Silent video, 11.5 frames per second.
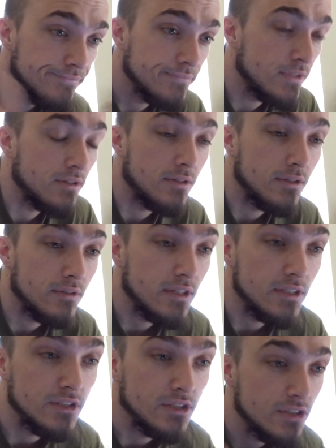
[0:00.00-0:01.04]
I don't know,
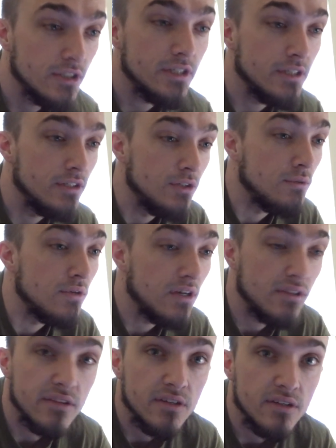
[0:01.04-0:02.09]
like just sit and do
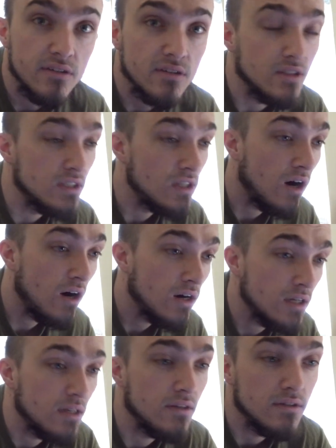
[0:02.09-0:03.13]
nothing and
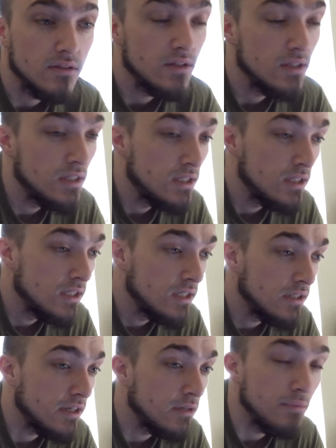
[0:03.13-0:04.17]
talk and
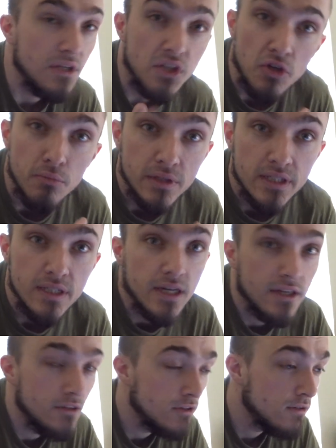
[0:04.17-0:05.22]
like be human
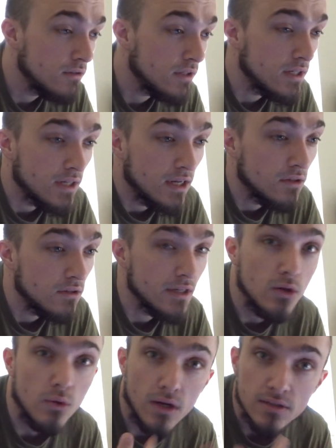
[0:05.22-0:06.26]
together. Like, I don't know, like
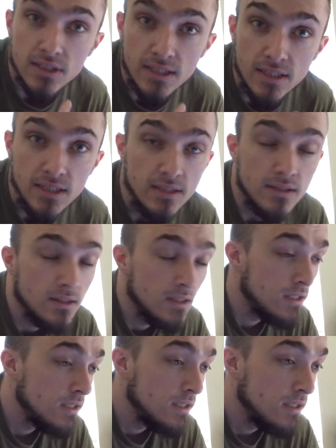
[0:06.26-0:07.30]
go out to eat,
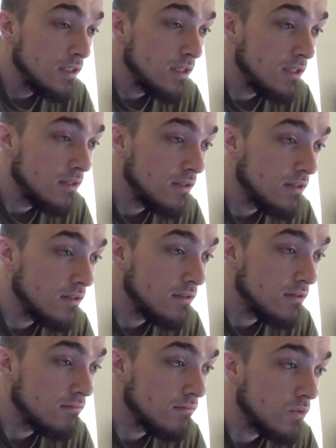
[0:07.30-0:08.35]
and then